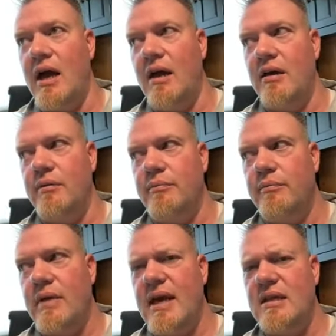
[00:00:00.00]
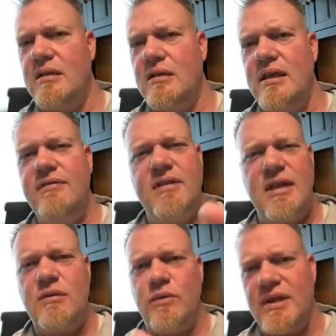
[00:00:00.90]
And even
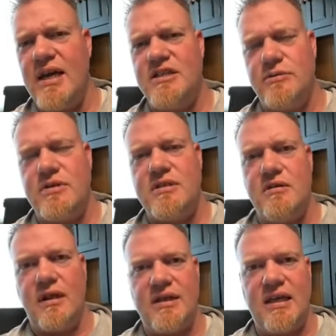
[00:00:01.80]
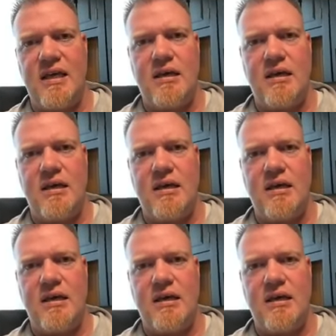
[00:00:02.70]
then with edge, it was still, I think,